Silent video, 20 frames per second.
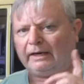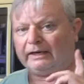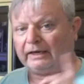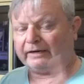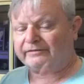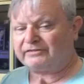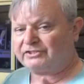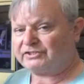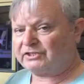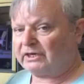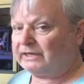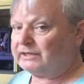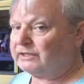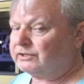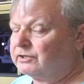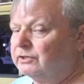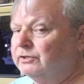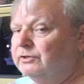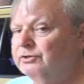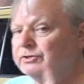And I've
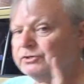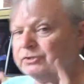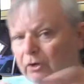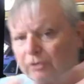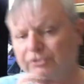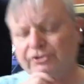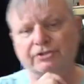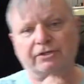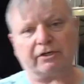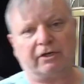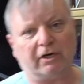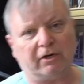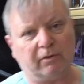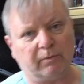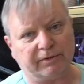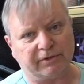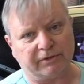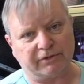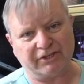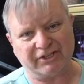decided not to go
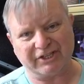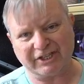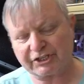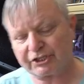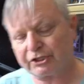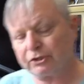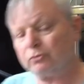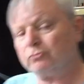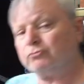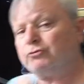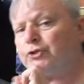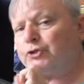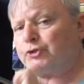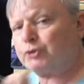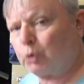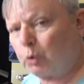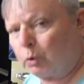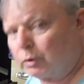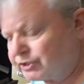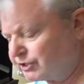with a traditional
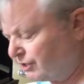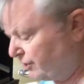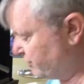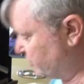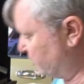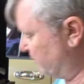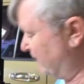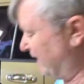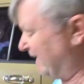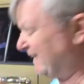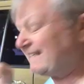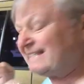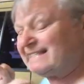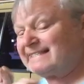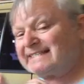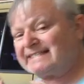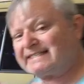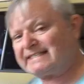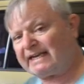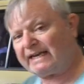drawer system,
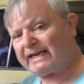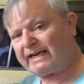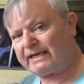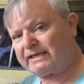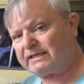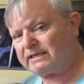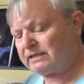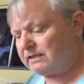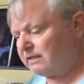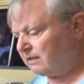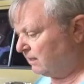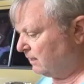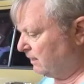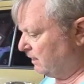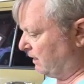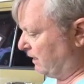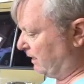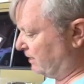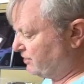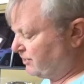instead
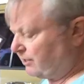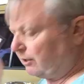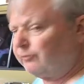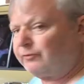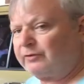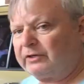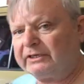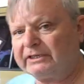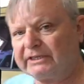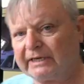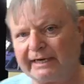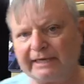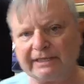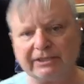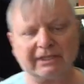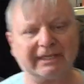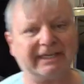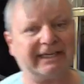a self-contained